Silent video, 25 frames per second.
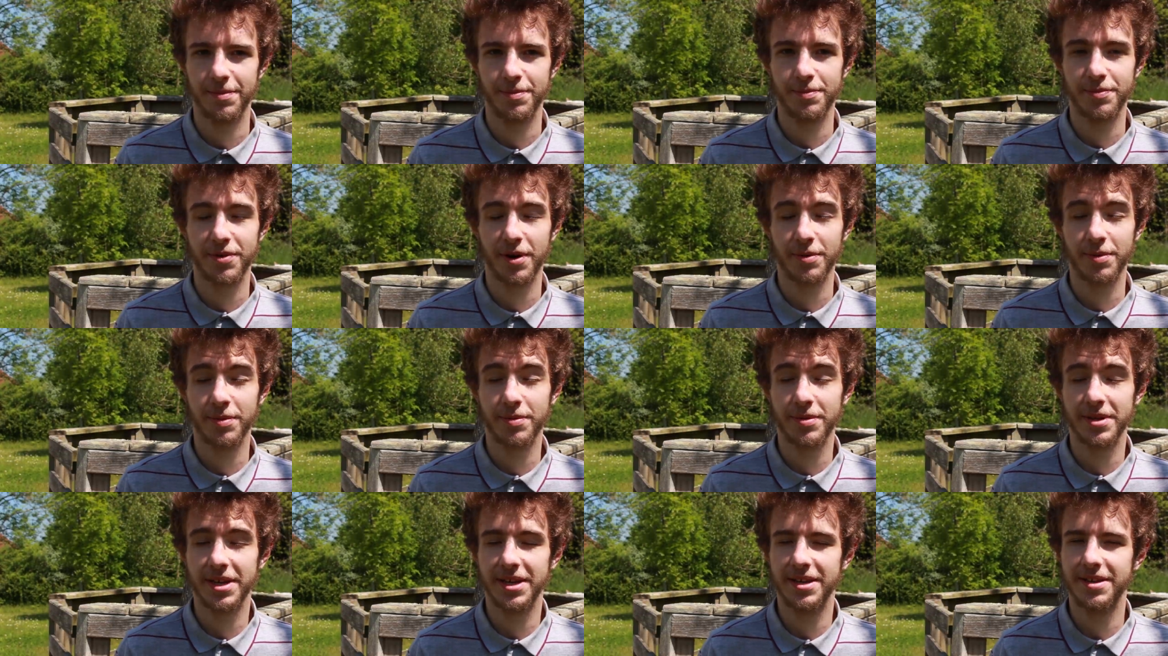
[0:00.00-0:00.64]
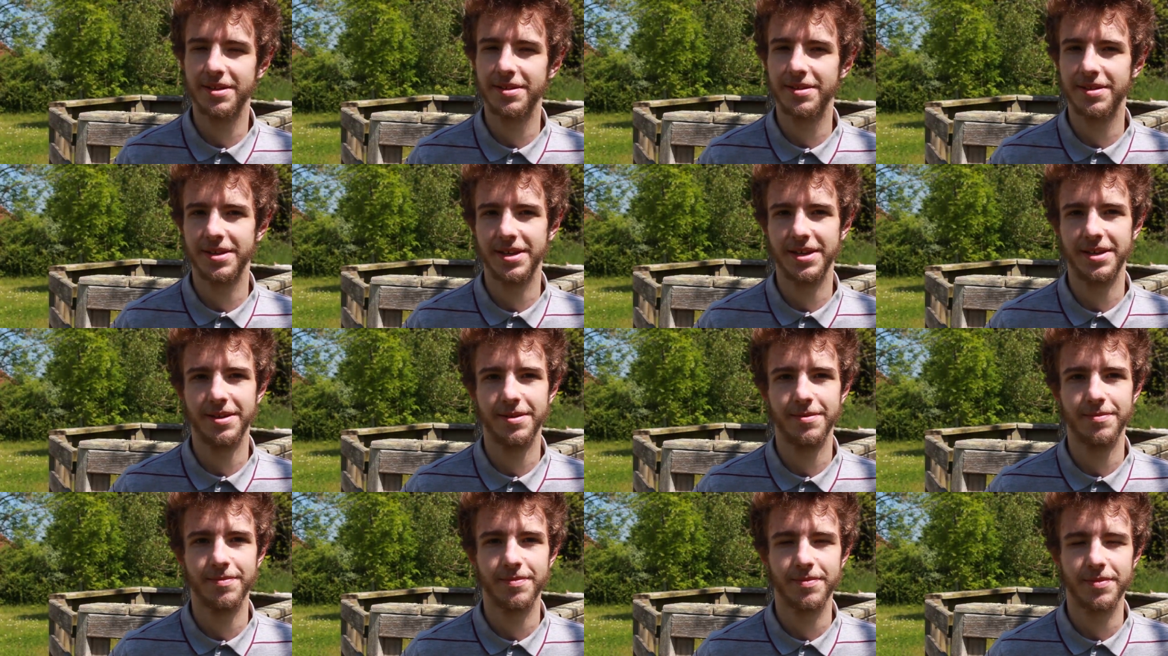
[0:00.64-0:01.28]
Uh, probably
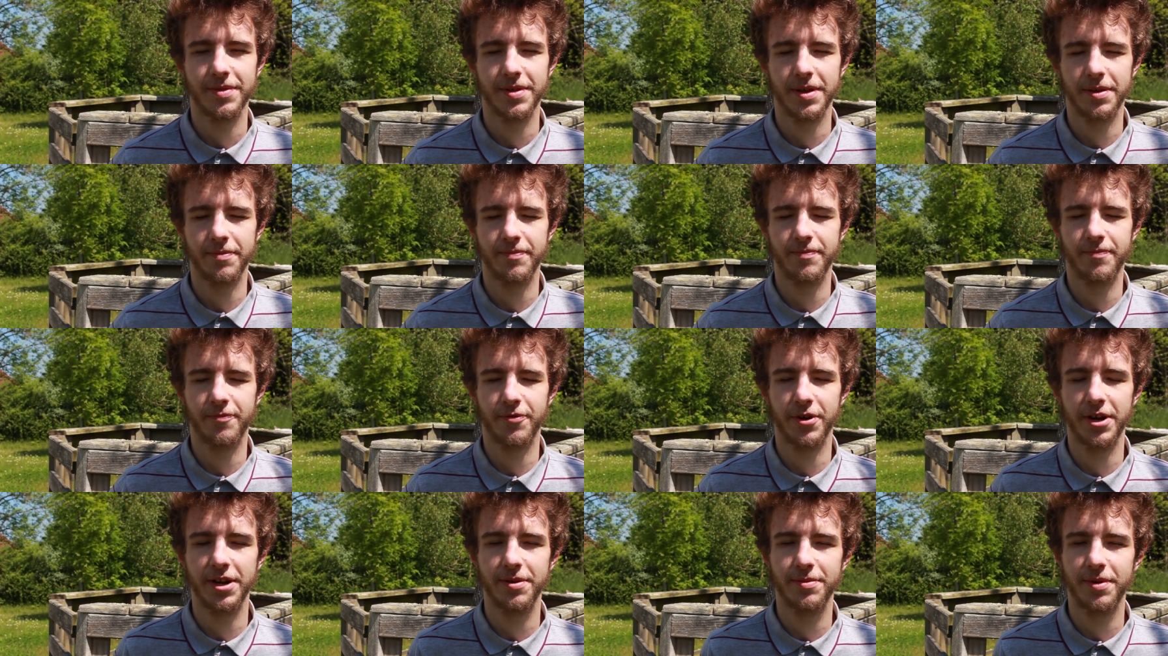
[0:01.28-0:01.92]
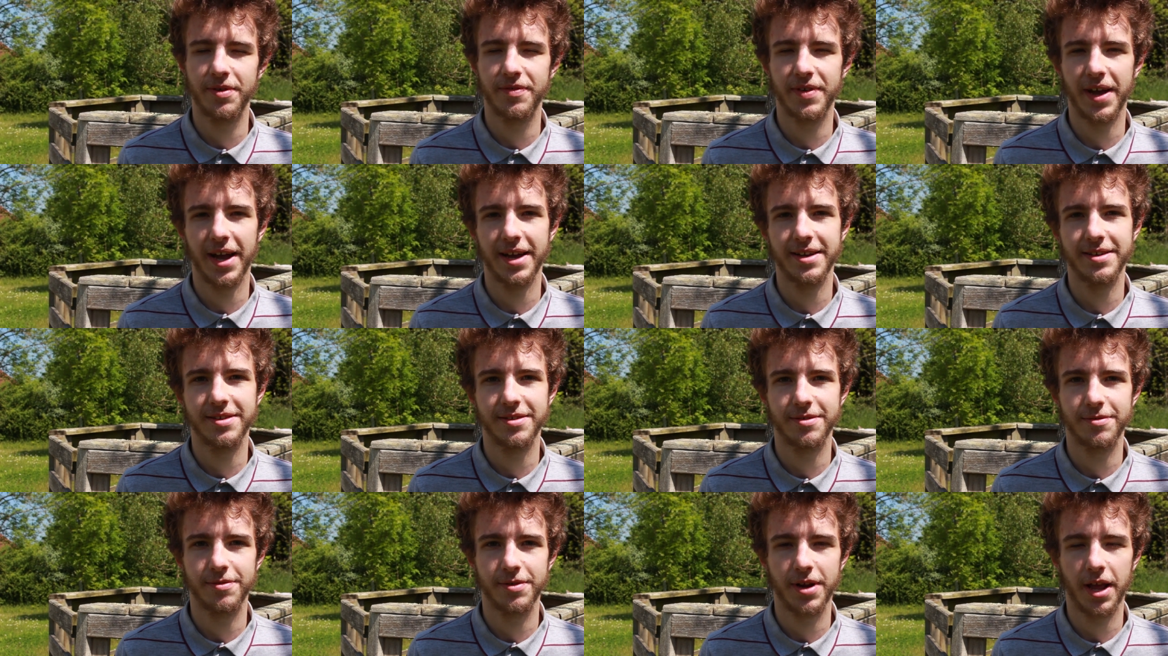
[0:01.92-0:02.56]
the, the freedom we've
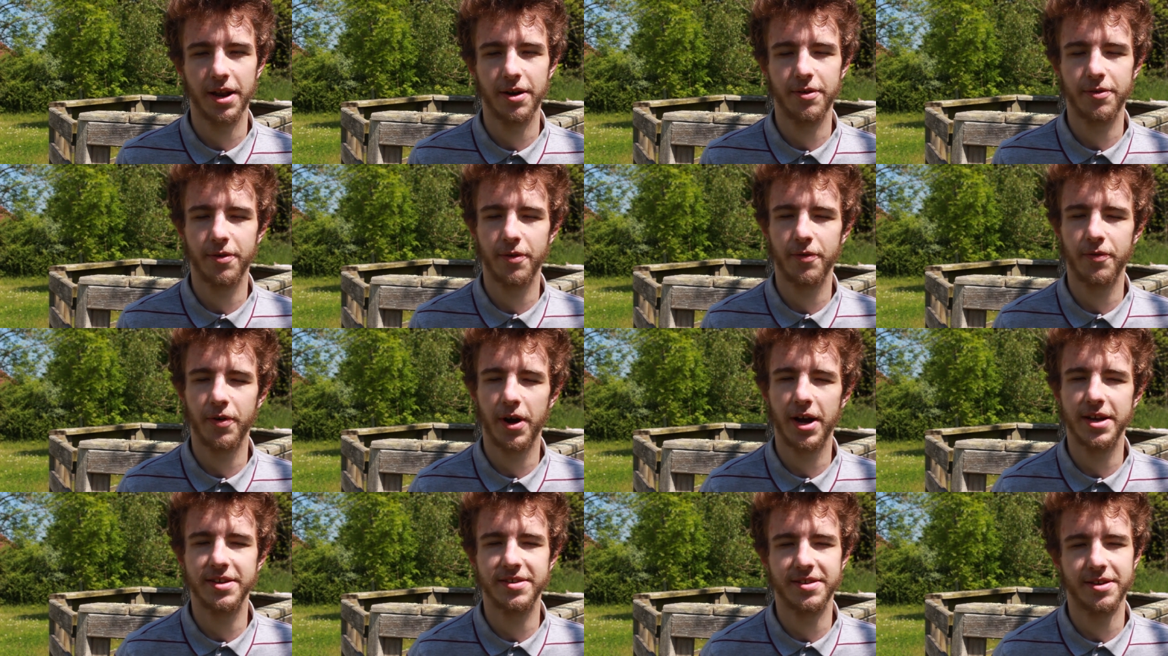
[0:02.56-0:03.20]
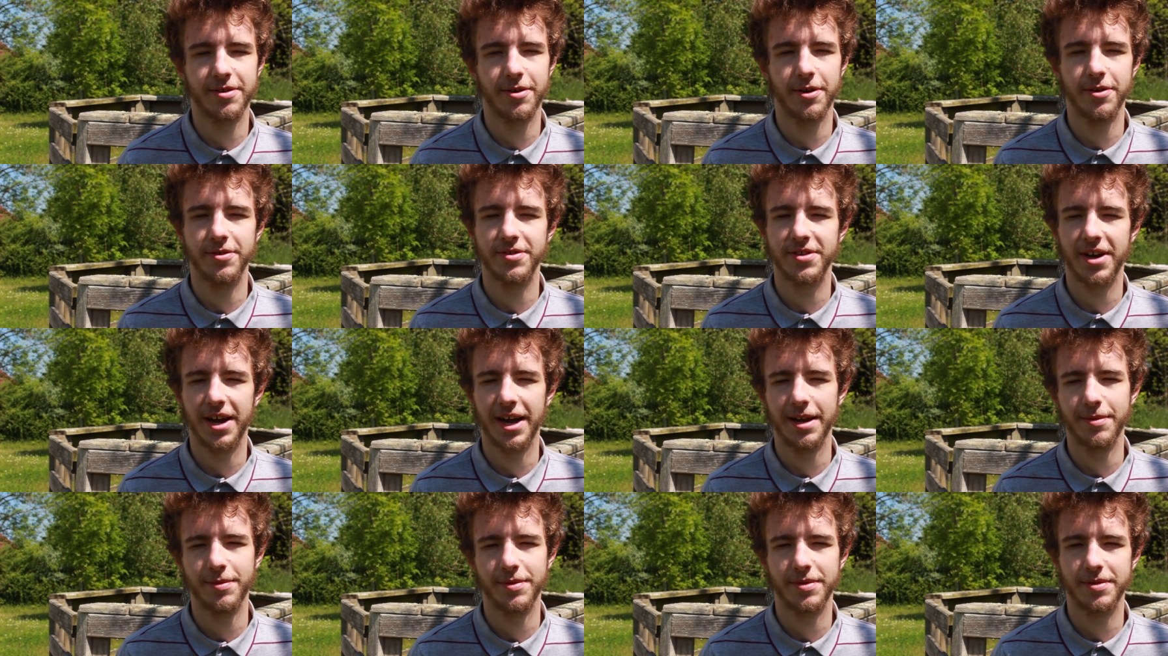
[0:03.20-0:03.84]
had to kind of revise in our own
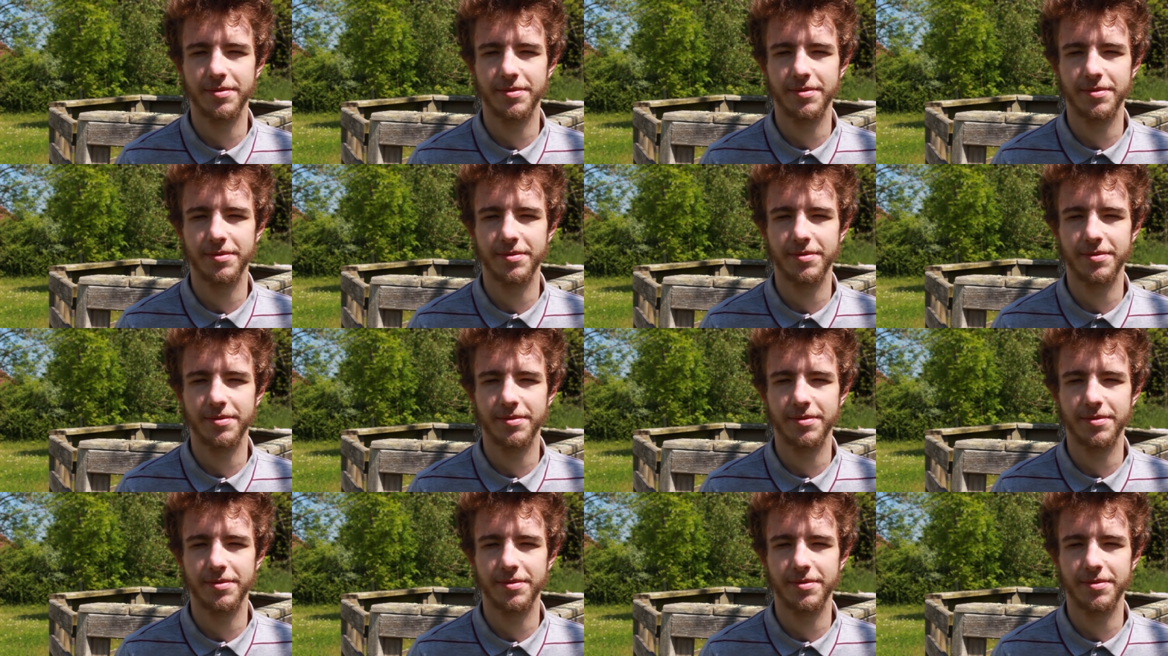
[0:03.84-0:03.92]
time.